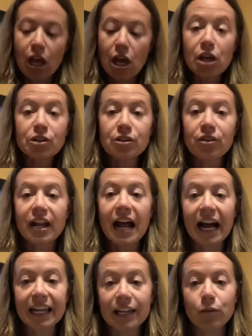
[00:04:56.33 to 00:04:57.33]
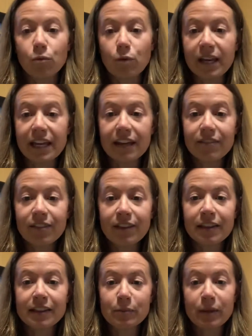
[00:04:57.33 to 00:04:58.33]
so that I can weave
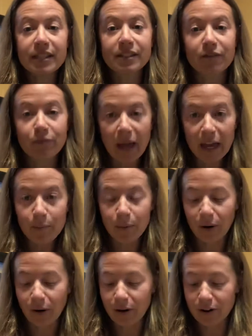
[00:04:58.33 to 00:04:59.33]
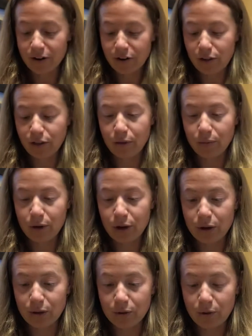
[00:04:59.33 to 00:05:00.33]
this piece of paper
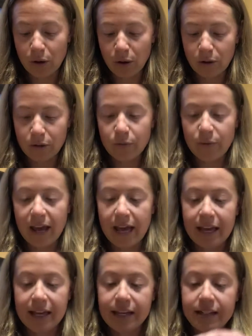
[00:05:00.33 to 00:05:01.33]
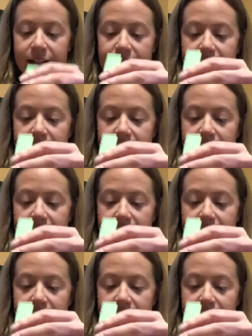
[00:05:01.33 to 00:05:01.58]
through all the way to the